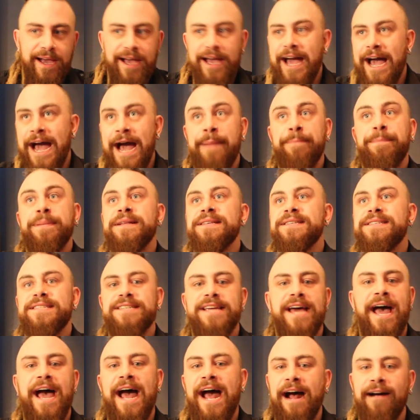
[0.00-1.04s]
happens
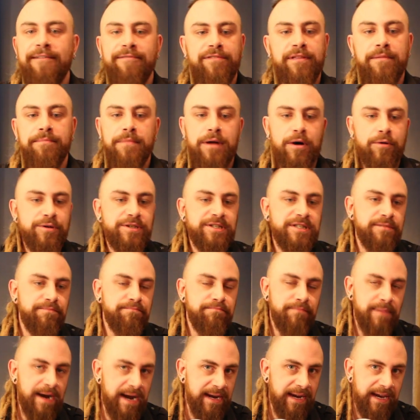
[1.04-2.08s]
to have the most
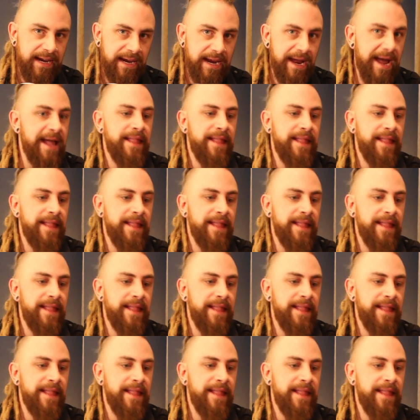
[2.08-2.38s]
money.